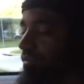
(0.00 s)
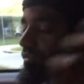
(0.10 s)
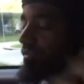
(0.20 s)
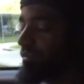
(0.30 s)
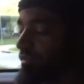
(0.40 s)

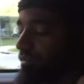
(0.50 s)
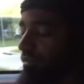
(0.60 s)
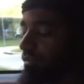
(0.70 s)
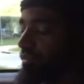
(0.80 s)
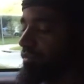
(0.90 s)
good to think
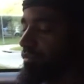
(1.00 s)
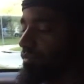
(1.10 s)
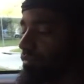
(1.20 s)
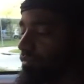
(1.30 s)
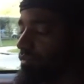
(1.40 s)
about the
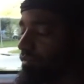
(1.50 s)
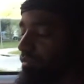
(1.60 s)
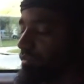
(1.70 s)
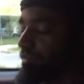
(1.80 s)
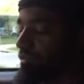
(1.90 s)
fact that
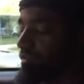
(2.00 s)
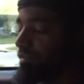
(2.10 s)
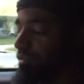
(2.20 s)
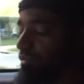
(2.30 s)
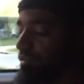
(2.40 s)
when you
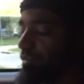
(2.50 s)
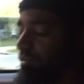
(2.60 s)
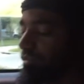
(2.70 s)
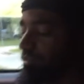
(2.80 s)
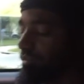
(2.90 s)
throw some
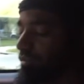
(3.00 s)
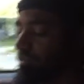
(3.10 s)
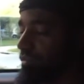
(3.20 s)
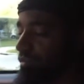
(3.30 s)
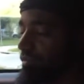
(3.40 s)
stuff in
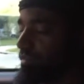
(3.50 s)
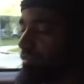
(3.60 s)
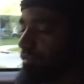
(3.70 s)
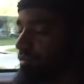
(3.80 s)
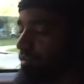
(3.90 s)
that
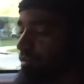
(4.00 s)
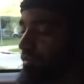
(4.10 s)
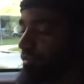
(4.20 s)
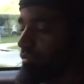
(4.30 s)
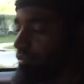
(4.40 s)
tighter orbit,
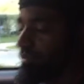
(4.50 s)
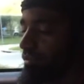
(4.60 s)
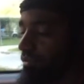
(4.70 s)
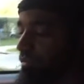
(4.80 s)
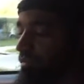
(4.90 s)
you're just making
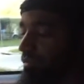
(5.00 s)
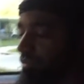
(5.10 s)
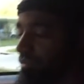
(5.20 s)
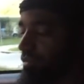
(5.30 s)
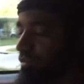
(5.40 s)
your
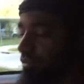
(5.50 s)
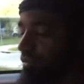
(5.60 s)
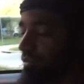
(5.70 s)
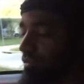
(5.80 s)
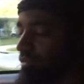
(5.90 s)
orbit
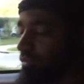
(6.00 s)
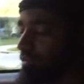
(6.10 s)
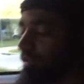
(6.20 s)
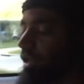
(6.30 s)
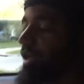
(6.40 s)
stronger.
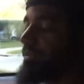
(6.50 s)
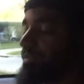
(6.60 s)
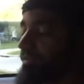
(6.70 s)
Yeah. You know what